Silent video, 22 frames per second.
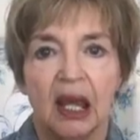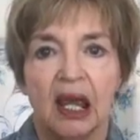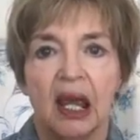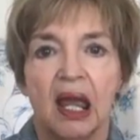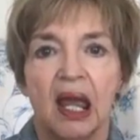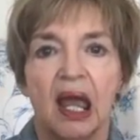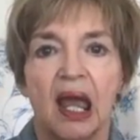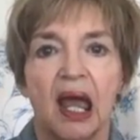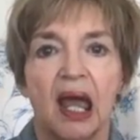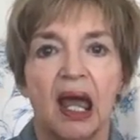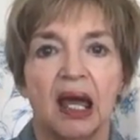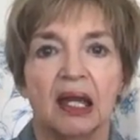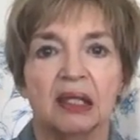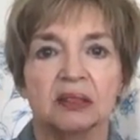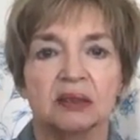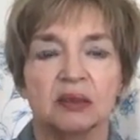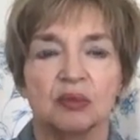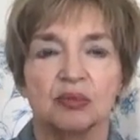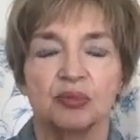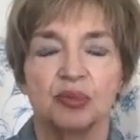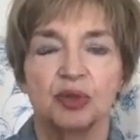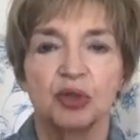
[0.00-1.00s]
And
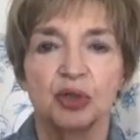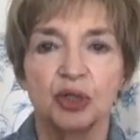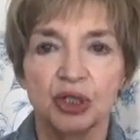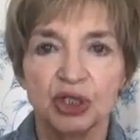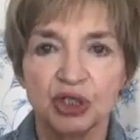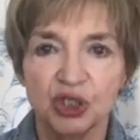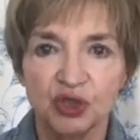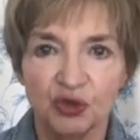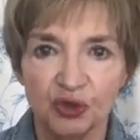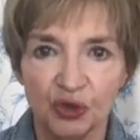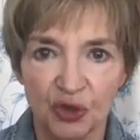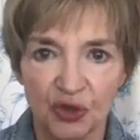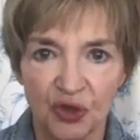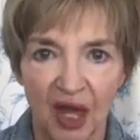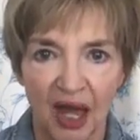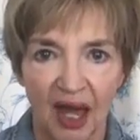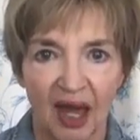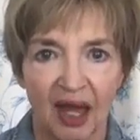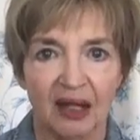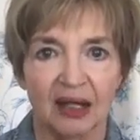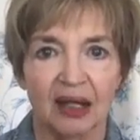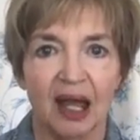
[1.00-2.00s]
push for
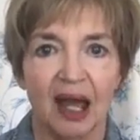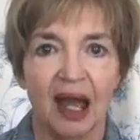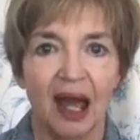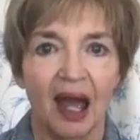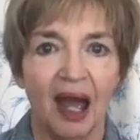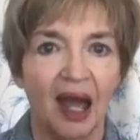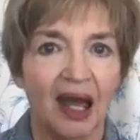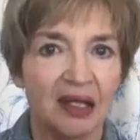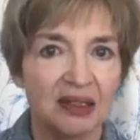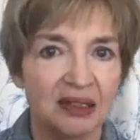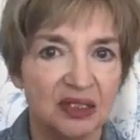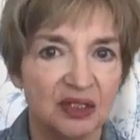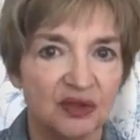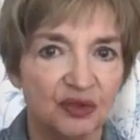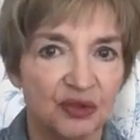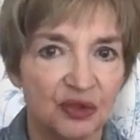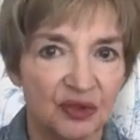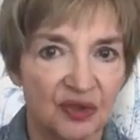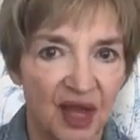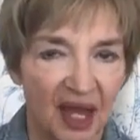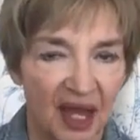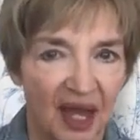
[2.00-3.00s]
that, ask
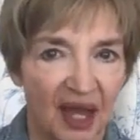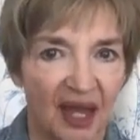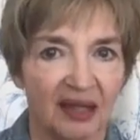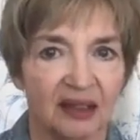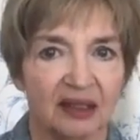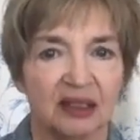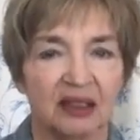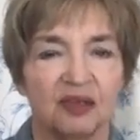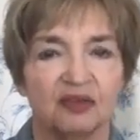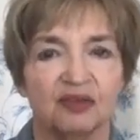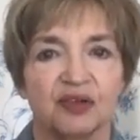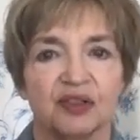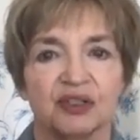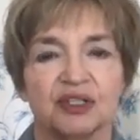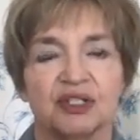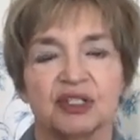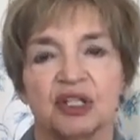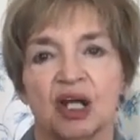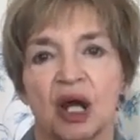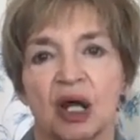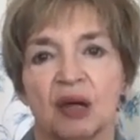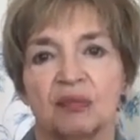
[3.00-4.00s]
for that if it's
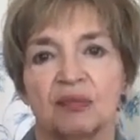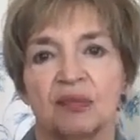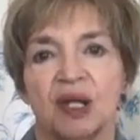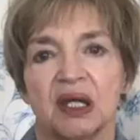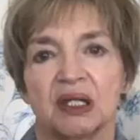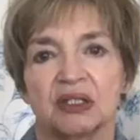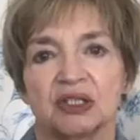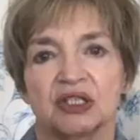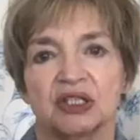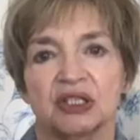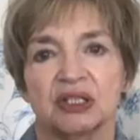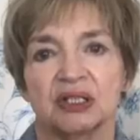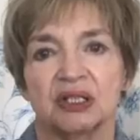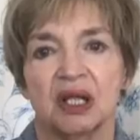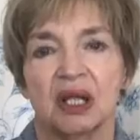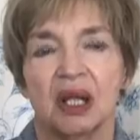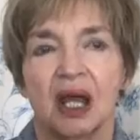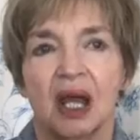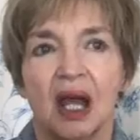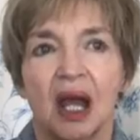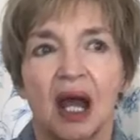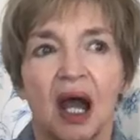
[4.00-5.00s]
not mentioned.
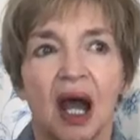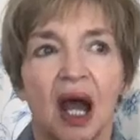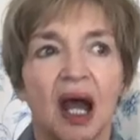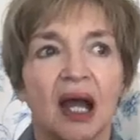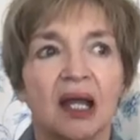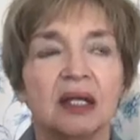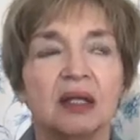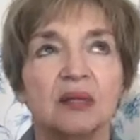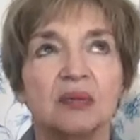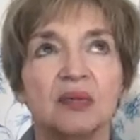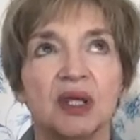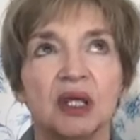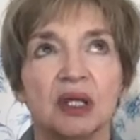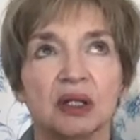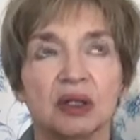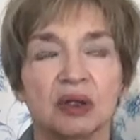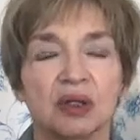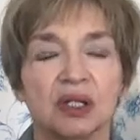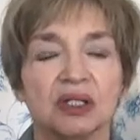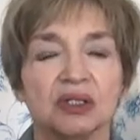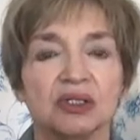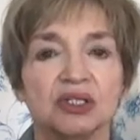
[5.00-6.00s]
I am
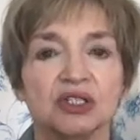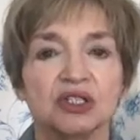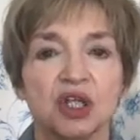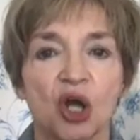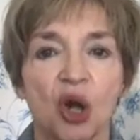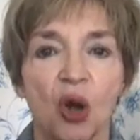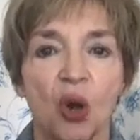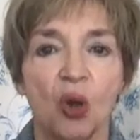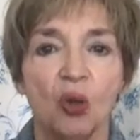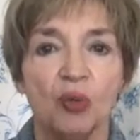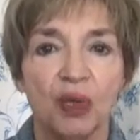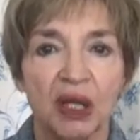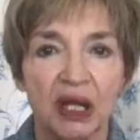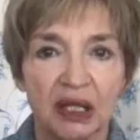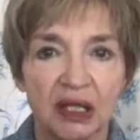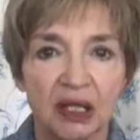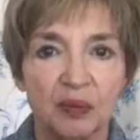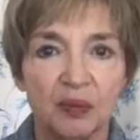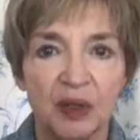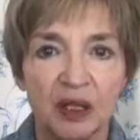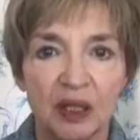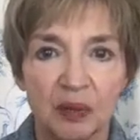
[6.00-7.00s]
hearing so
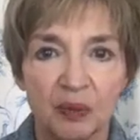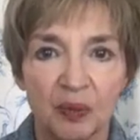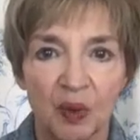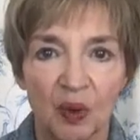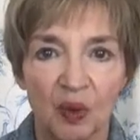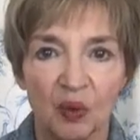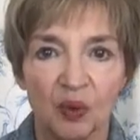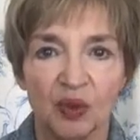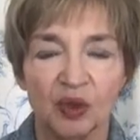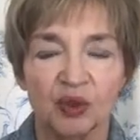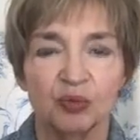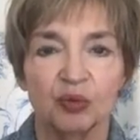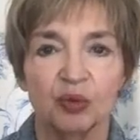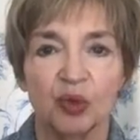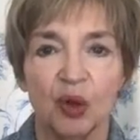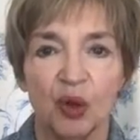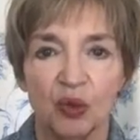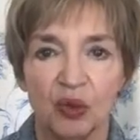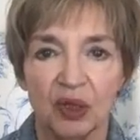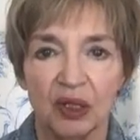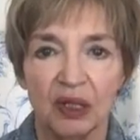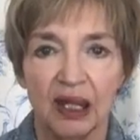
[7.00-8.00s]
many people with
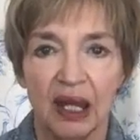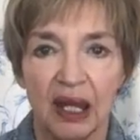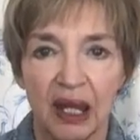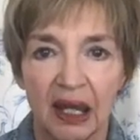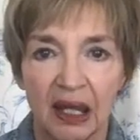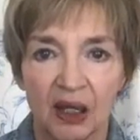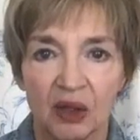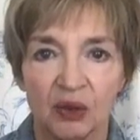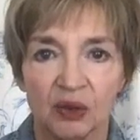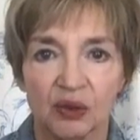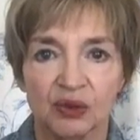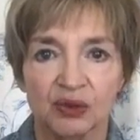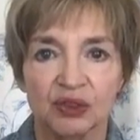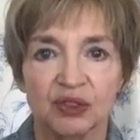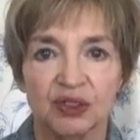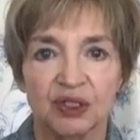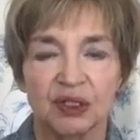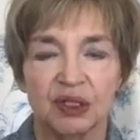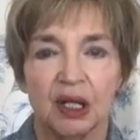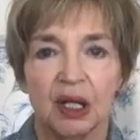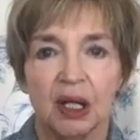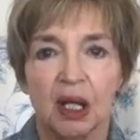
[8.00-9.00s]
broken ankles
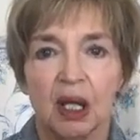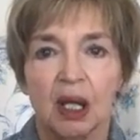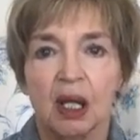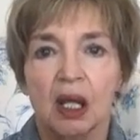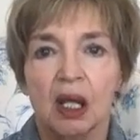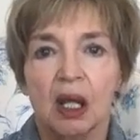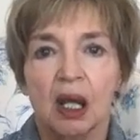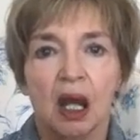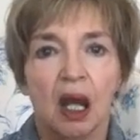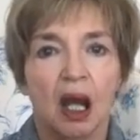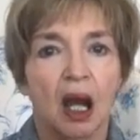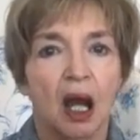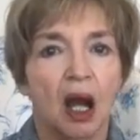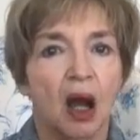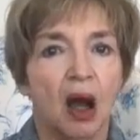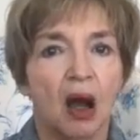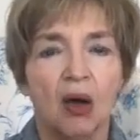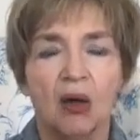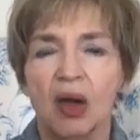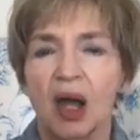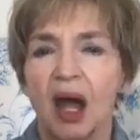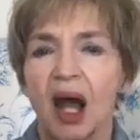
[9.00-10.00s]
and
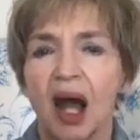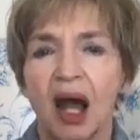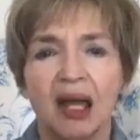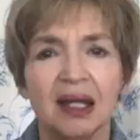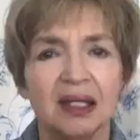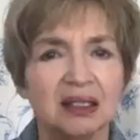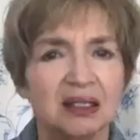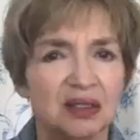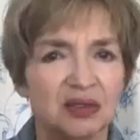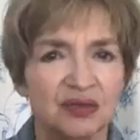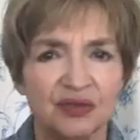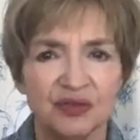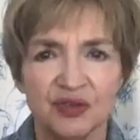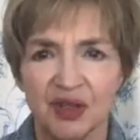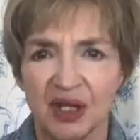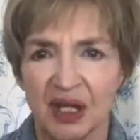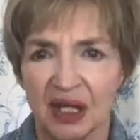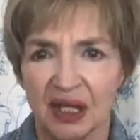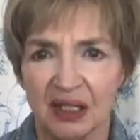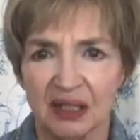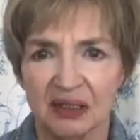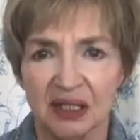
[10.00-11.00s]
all kinds of
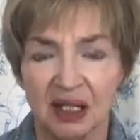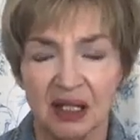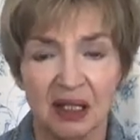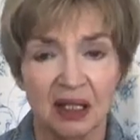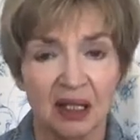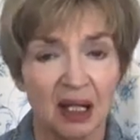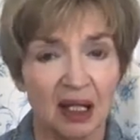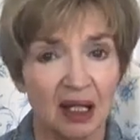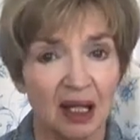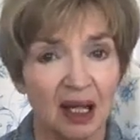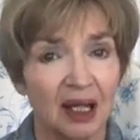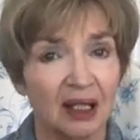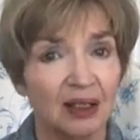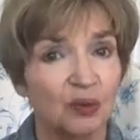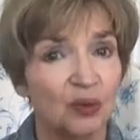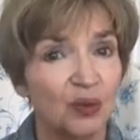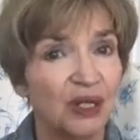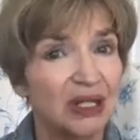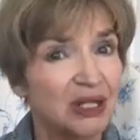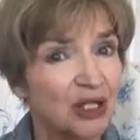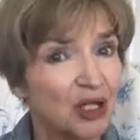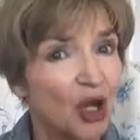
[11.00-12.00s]
things. And
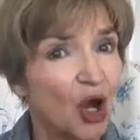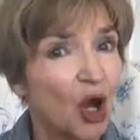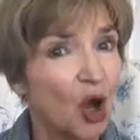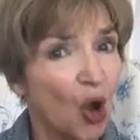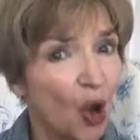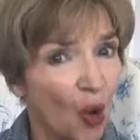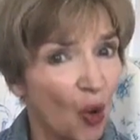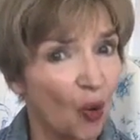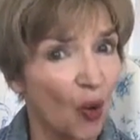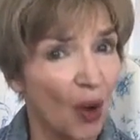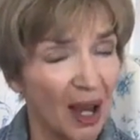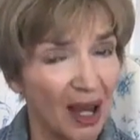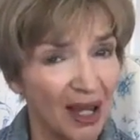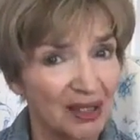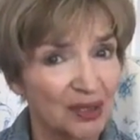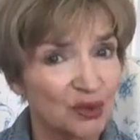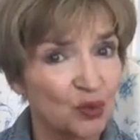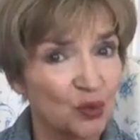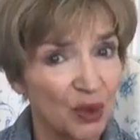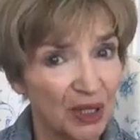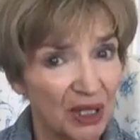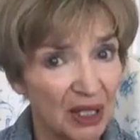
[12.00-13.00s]
we know as
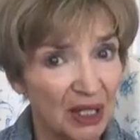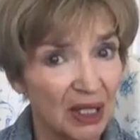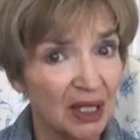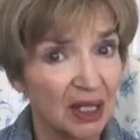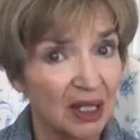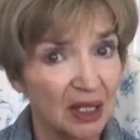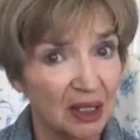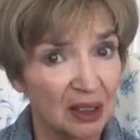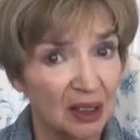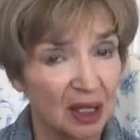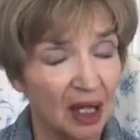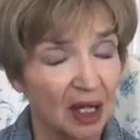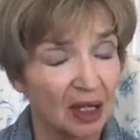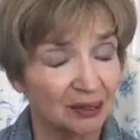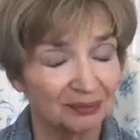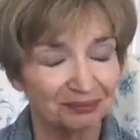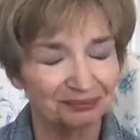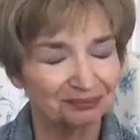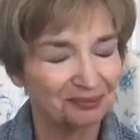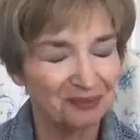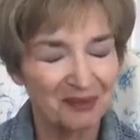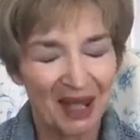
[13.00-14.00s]
we
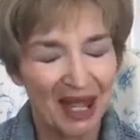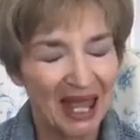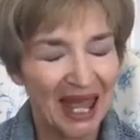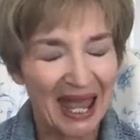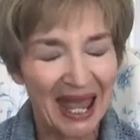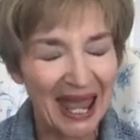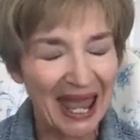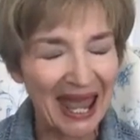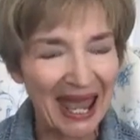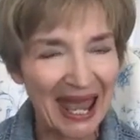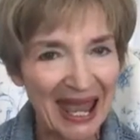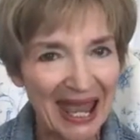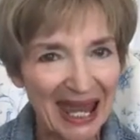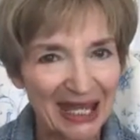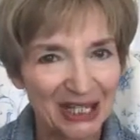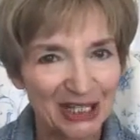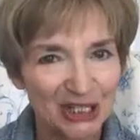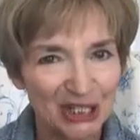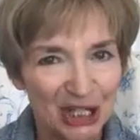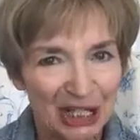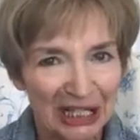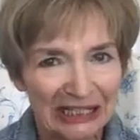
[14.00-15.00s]

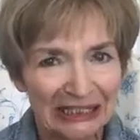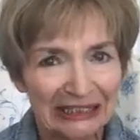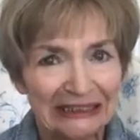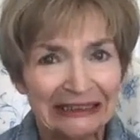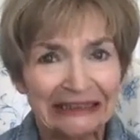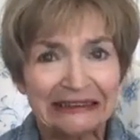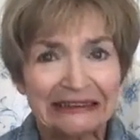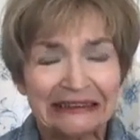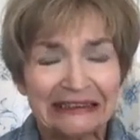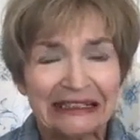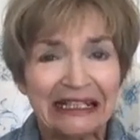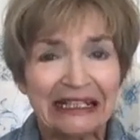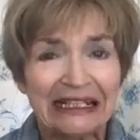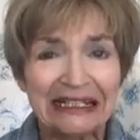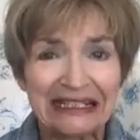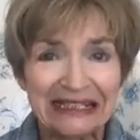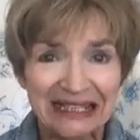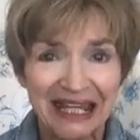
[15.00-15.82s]
age, it